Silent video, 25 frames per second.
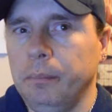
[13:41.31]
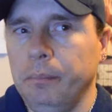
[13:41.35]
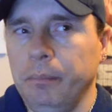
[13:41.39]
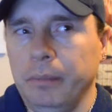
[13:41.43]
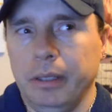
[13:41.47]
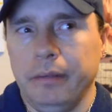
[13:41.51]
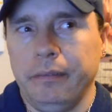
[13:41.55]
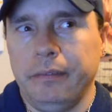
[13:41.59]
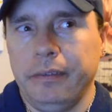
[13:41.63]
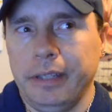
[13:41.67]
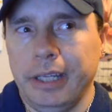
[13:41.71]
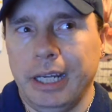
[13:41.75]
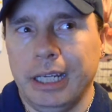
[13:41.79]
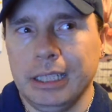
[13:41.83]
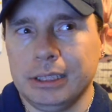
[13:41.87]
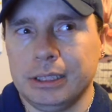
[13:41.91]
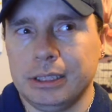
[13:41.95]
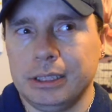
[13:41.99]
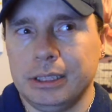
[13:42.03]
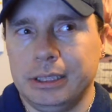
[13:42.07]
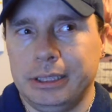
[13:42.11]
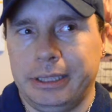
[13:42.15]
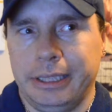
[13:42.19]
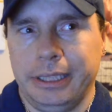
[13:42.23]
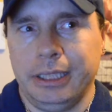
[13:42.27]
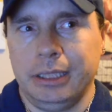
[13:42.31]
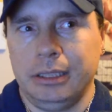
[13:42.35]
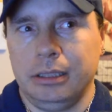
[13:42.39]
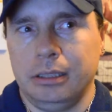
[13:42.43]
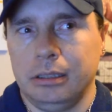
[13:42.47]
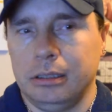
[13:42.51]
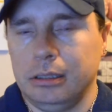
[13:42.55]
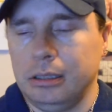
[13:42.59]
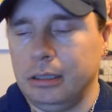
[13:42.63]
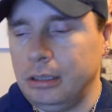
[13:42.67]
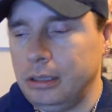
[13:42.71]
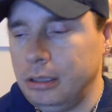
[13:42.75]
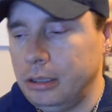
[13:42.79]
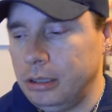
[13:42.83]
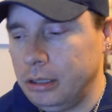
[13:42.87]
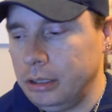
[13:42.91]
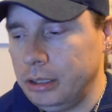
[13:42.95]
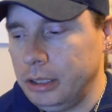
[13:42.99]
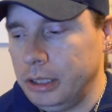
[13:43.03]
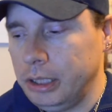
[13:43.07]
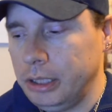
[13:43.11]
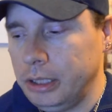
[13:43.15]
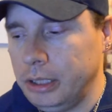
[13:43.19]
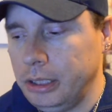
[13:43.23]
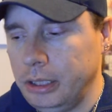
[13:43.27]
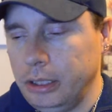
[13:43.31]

I mean, if they actually did, then,